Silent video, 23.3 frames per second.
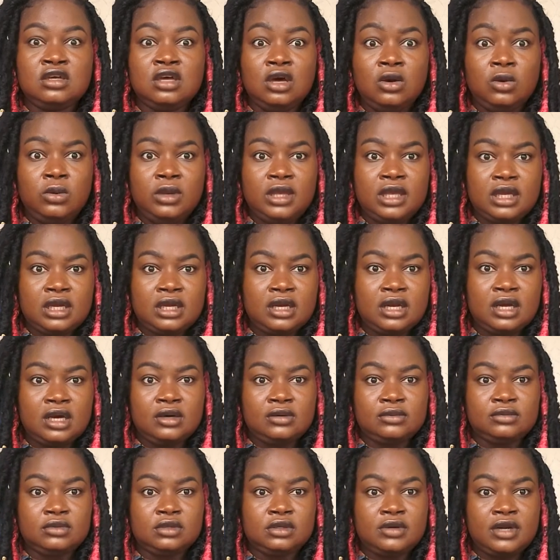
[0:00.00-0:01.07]
a week
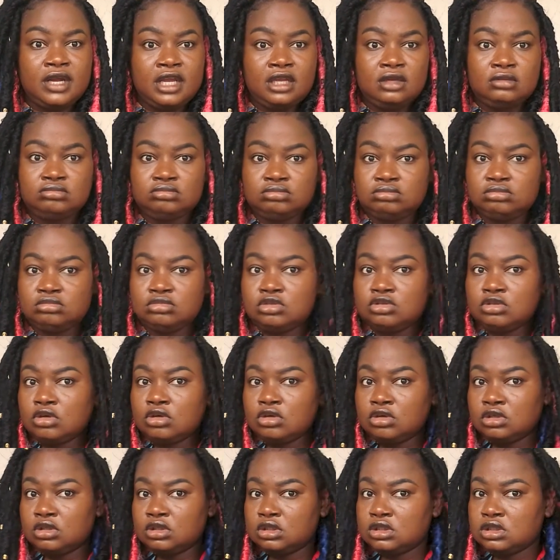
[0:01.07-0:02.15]
now. All right. So
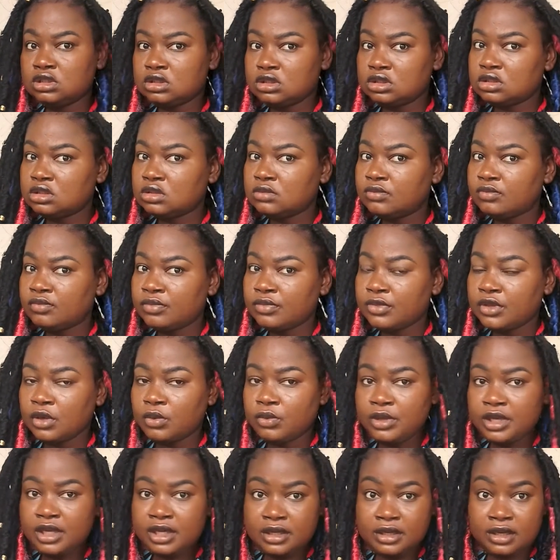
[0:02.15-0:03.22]
it's a
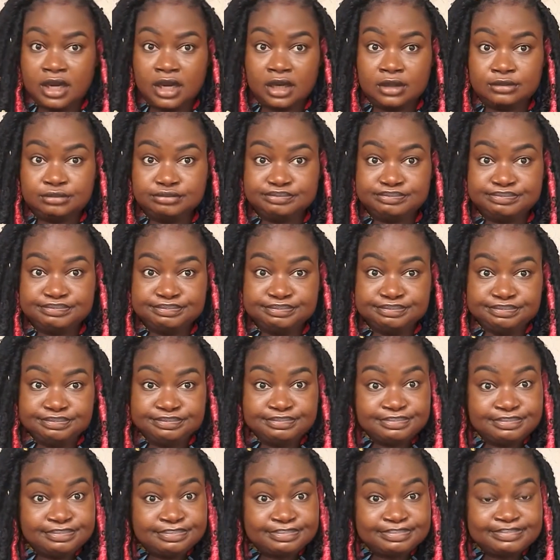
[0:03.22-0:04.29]
week now,
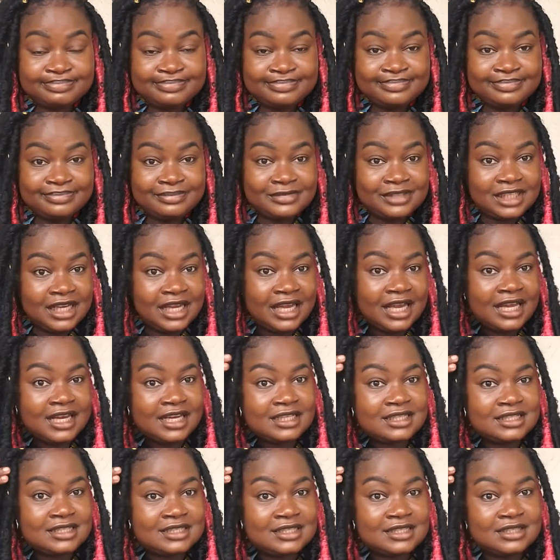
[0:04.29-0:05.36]
and
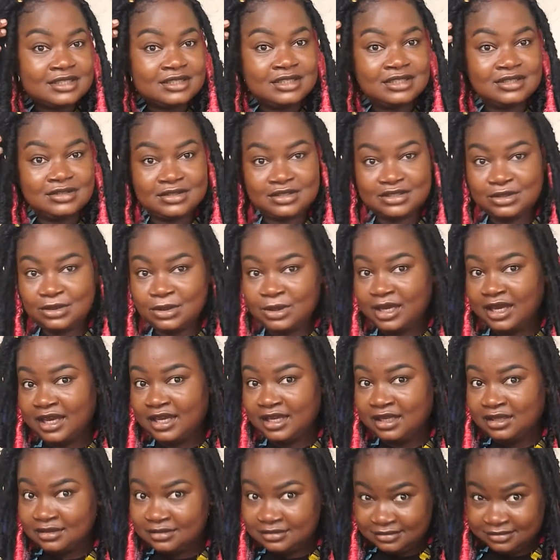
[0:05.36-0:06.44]
it still looks
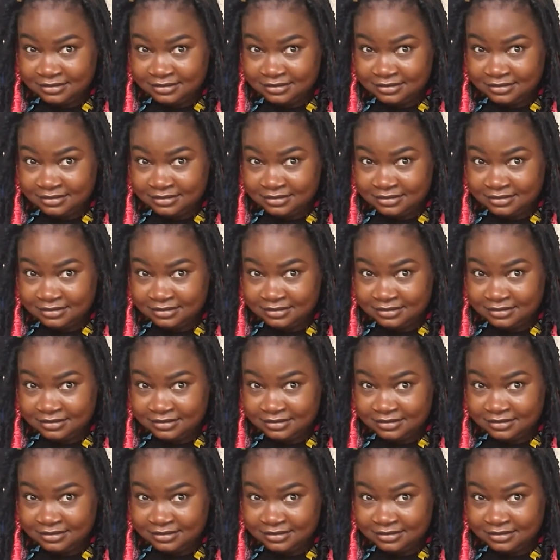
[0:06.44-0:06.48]
okay.